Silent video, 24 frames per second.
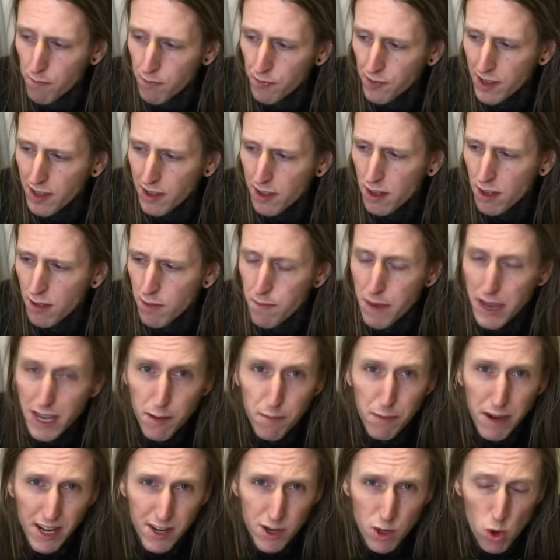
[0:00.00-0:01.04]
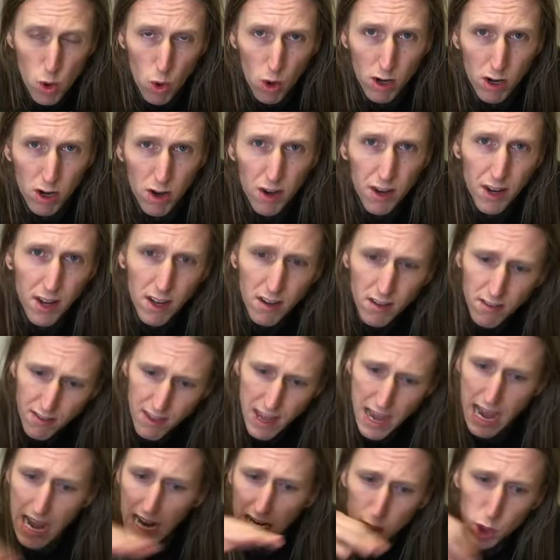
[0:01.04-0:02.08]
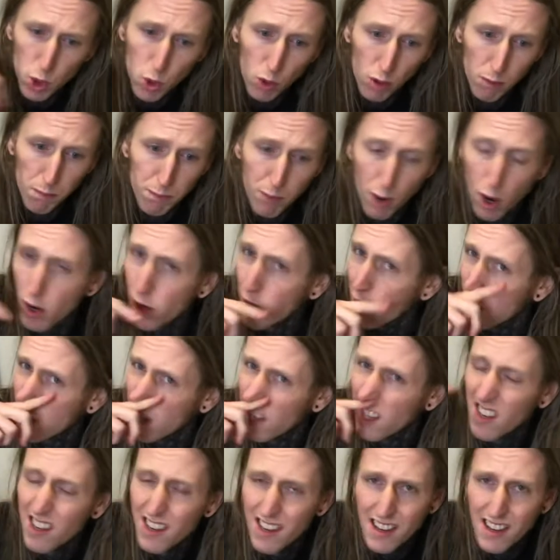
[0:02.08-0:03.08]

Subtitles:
This is made by Norlunde, the actual box.